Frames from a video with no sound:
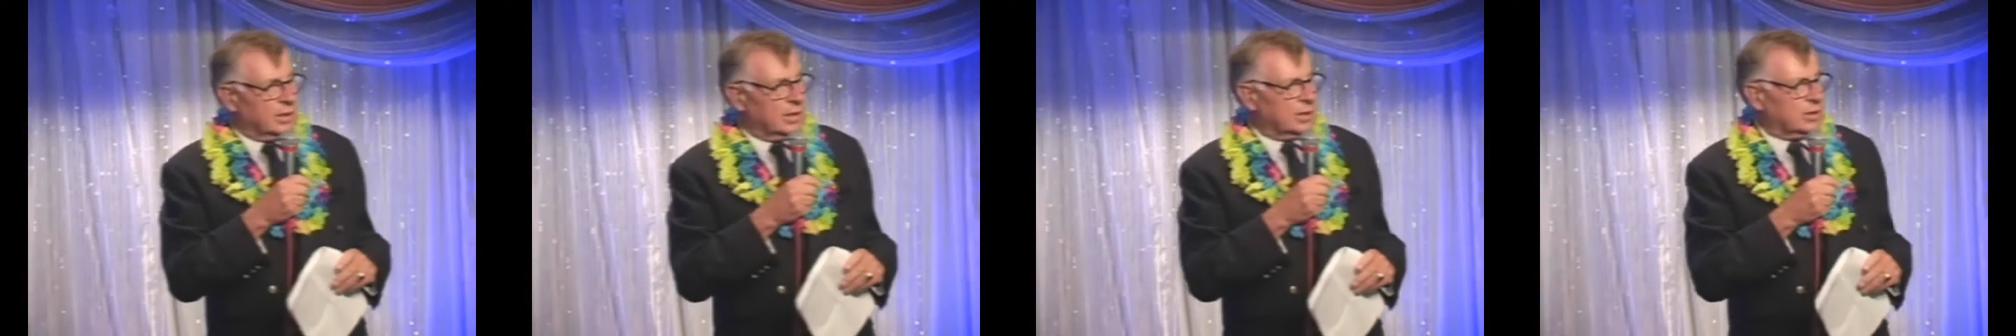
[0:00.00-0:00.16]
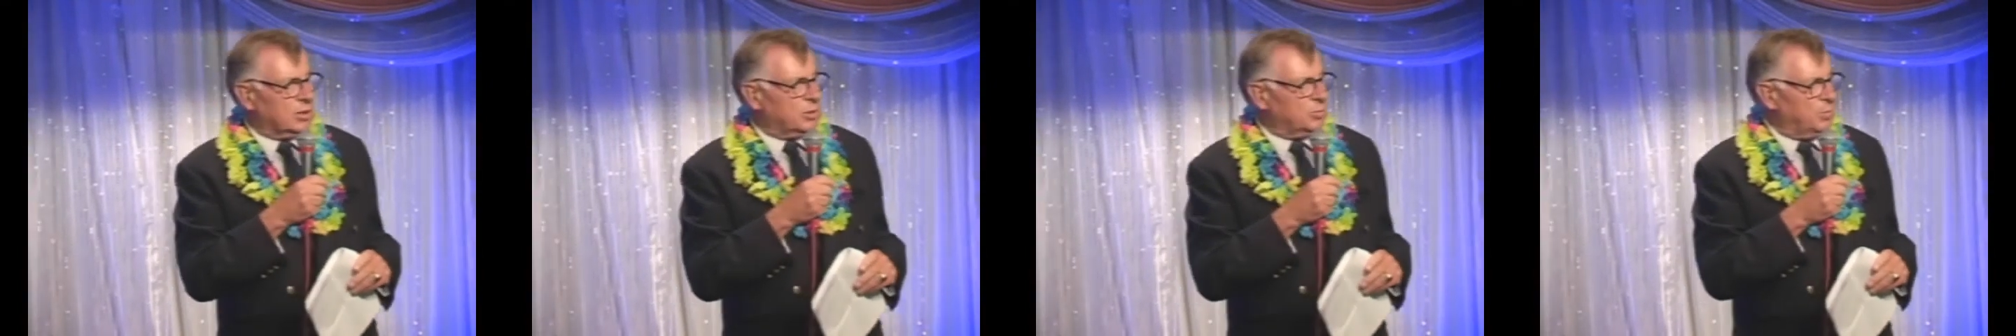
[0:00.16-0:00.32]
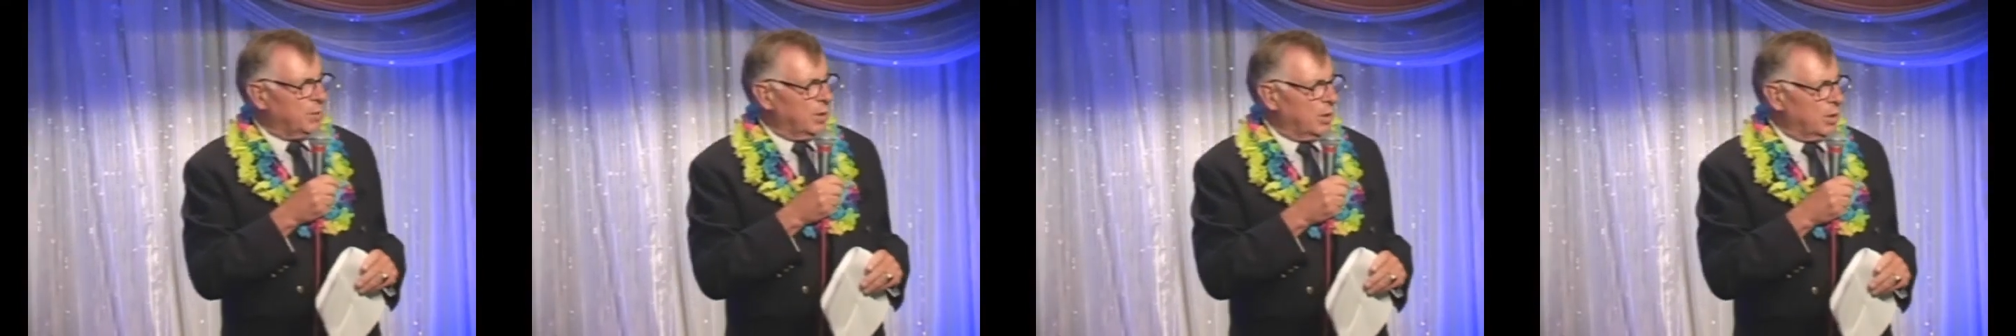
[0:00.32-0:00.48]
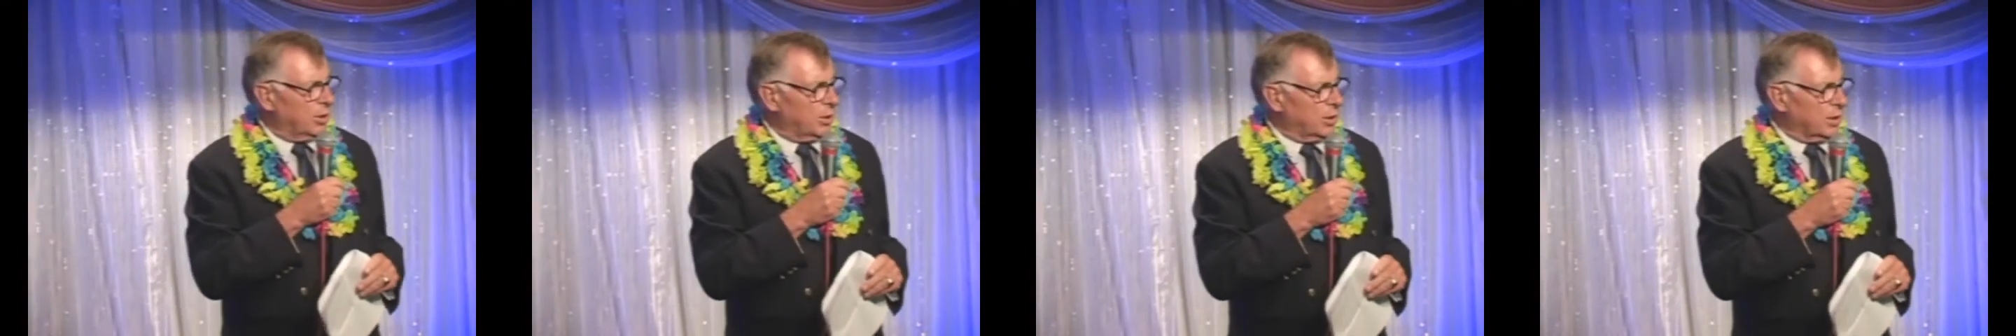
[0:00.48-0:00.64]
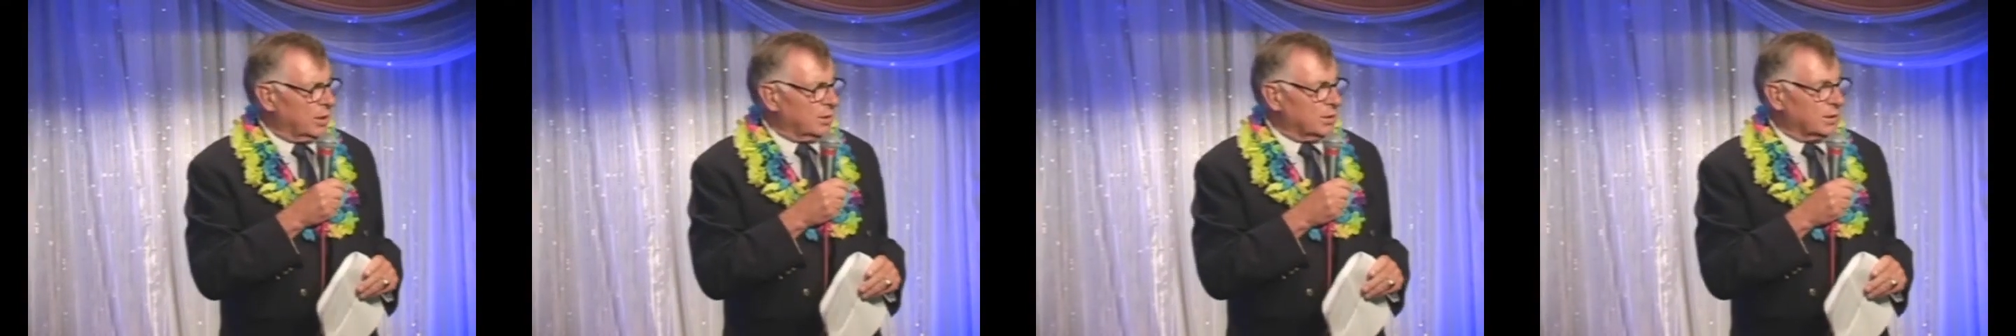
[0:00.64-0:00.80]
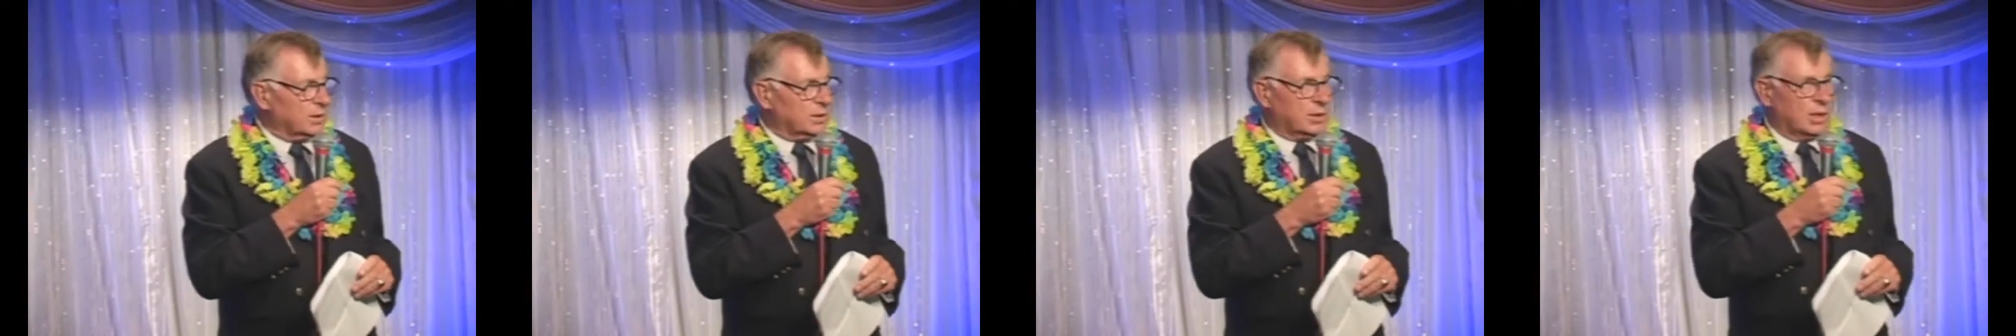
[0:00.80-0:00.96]
an
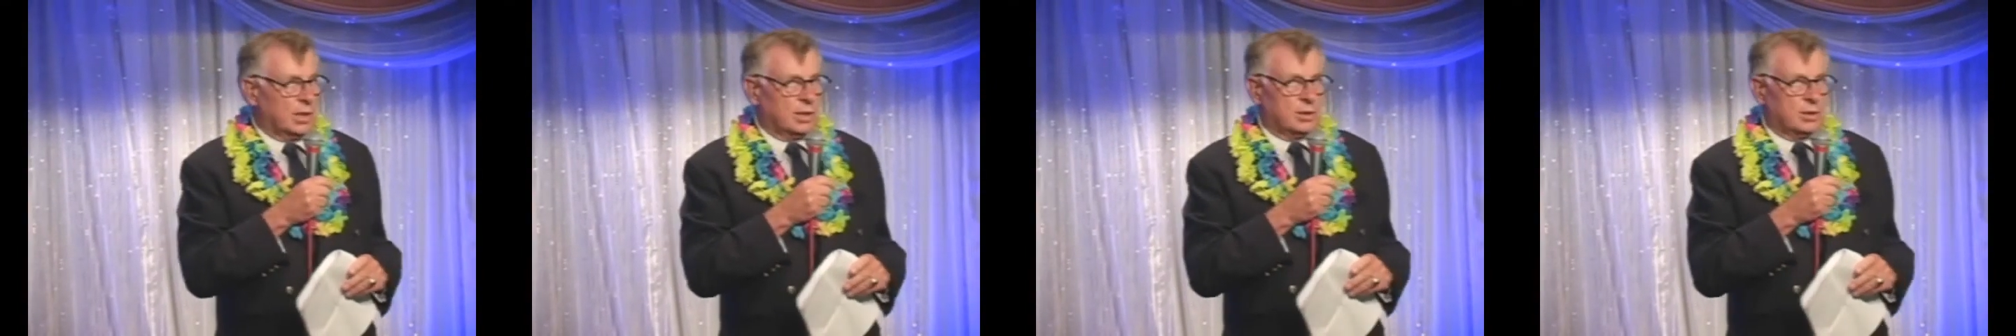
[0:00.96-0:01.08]
experience